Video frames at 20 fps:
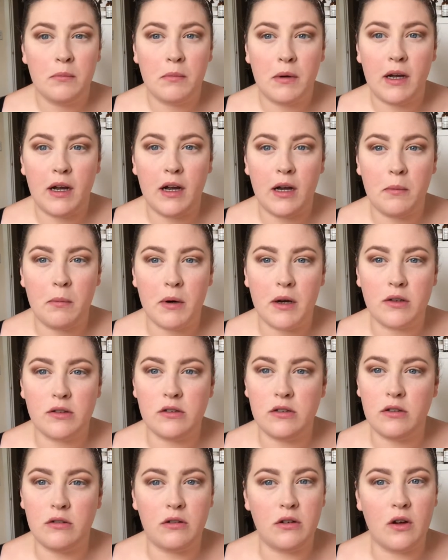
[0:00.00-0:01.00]
My eyebrows
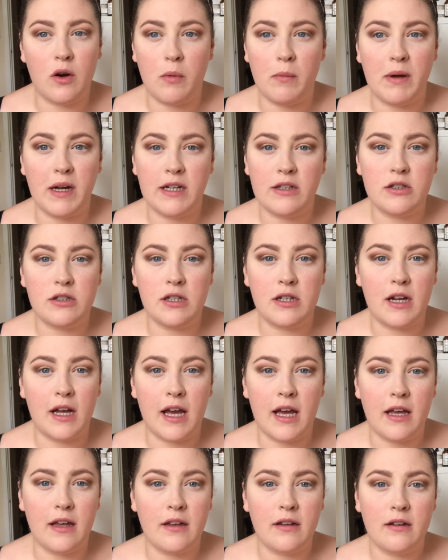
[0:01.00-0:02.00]
do not match
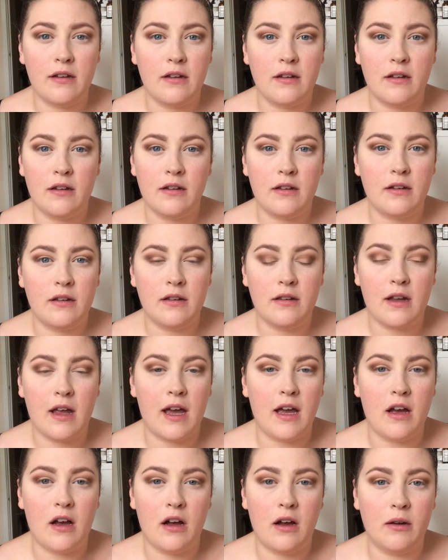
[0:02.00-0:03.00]
today.
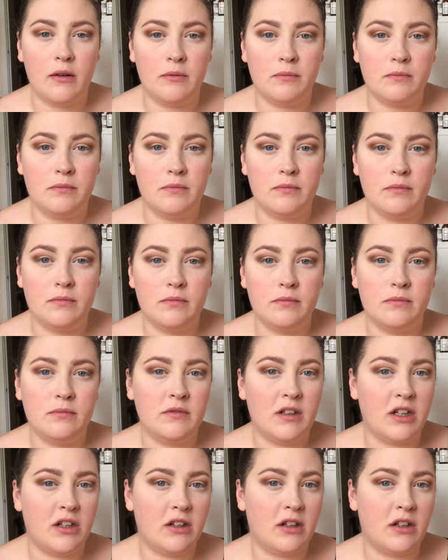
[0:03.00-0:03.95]
They are, I